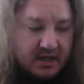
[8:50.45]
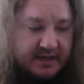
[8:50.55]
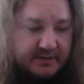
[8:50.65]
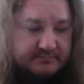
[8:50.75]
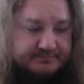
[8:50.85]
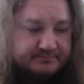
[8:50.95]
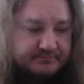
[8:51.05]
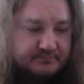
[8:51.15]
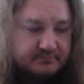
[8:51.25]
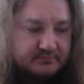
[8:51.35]

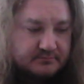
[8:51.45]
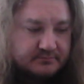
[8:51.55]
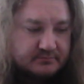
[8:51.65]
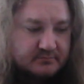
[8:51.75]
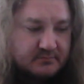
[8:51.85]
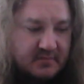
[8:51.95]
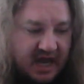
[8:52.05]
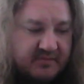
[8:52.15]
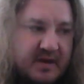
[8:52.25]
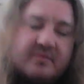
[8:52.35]
I
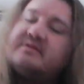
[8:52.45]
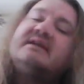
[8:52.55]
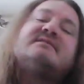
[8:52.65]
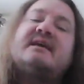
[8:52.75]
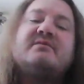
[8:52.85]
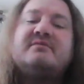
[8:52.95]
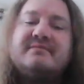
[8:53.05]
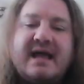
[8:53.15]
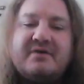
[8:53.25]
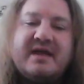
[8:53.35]
remember things like,
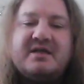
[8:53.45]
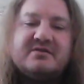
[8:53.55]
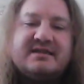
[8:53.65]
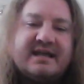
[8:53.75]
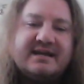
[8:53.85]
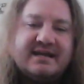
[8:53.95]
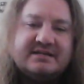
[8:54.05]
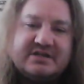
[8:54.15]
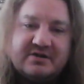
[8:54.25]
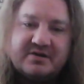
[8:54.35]
how the hell are they going to get
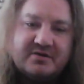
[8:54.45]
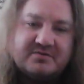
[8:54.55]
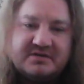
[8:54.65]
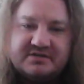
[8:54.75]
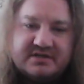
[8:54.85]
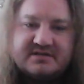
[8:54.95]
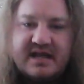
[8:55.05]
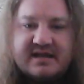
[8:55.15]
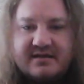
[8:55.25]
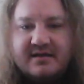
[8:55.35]
Jericho to just,
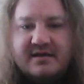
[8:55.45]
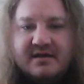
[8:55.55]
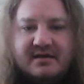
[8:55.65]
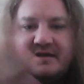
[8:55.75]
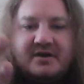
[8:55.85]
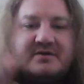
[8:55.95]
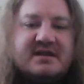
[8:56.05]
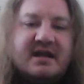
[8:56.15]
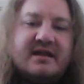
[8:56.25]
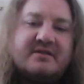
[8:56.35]
like, you know, it's
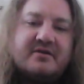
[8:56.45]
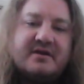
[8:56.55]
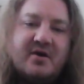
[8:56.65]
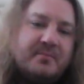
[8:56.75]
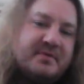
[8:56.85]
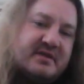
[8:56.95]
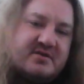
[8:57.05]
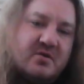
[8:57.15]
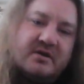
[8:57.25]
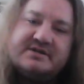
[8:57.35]
not like they're going to open the
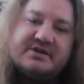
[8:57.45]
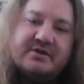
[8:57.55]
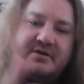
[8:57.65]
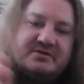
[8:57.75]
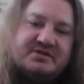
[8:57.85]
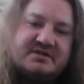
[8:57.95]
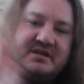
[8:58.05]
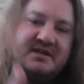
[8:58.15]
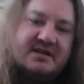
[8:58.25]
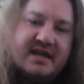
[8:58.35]
door and Jericho's just
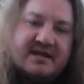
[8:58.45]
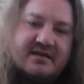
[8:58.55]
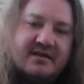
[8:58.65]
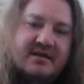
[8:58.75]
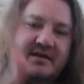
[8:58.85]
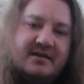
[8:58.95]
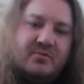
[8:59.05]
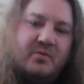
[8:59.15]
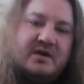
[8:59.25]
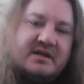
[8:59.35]
going to, like,
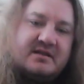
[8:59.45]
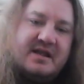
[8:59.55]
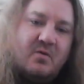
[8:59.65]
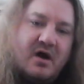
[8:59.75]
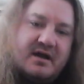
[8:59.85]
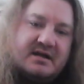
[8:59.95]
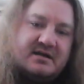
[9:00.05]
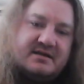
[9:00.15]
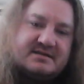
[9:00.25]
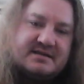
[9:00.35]
willingly walk into
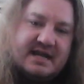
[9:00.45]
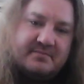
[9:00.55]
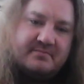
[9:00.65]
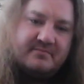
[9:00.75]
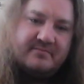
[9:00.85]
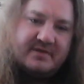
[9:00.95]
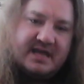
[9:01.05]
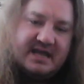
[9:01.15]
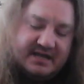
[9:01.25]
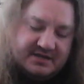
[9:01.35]
this damn
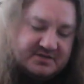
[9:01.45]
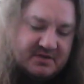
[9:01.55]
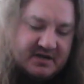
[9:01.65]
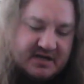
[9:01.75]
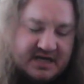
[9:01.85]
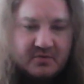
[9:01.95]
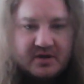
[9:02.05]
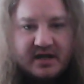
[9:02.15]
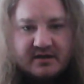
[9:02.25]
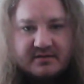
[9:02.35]
cage. But
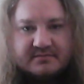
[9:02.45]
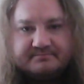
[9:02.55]
anyway,